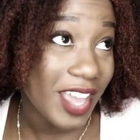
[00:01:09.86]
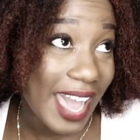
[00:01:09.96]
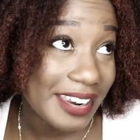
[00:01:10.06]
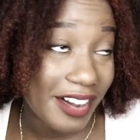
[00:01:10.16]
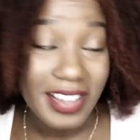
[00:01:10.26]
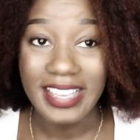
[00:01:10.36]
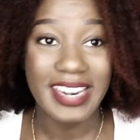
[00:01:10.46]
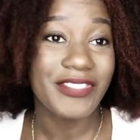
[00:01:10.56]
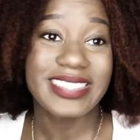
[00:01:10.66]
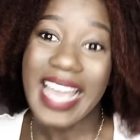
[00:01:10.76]
Viviana, you
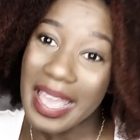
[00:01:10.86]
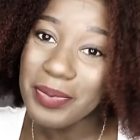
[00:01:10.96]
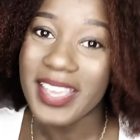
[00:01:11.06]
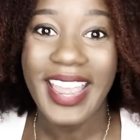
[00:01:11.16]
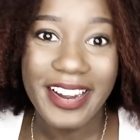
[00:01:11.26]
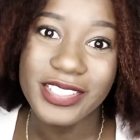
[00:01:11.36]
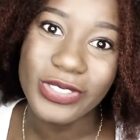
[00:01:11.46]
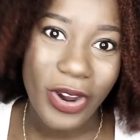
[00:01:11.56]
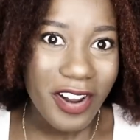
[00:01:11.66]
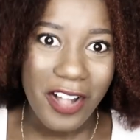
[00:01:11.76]
never type in hair
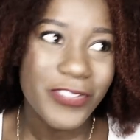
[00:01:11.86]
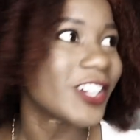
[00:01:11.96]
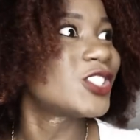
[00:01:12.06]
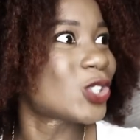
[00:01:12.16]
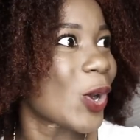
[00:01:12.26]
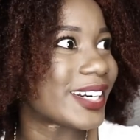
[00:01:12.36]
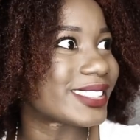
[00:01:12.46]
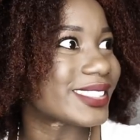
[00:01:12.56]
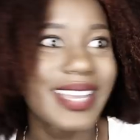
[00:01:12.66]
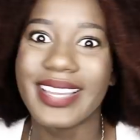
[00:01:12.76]
tutorial for
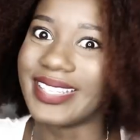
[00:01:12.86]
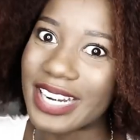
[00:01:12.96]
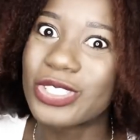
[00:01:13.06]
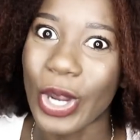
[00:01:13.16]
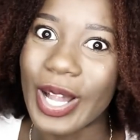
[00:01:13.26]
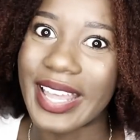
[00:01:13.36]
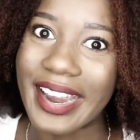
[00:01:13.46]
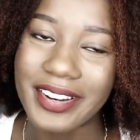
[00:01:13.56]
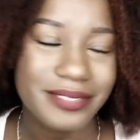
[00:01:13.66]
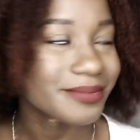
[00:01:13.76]
short natural
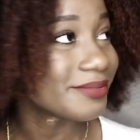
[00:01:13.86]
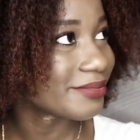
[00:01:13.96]
hair.